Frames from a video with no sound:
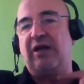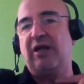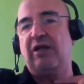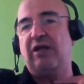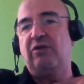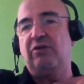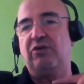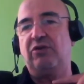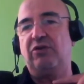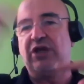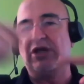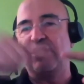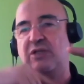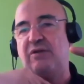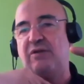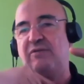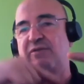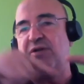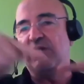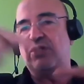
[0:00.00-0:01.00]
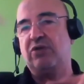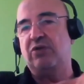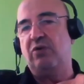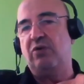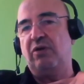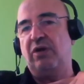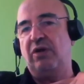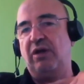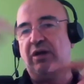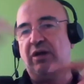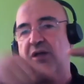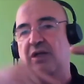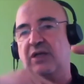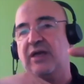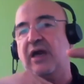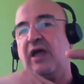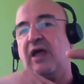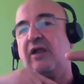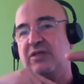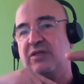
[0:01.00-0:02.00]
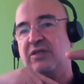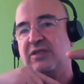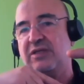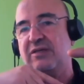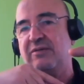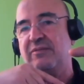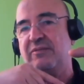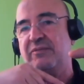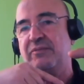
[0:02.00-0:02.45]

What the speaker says: can just reverse the currents.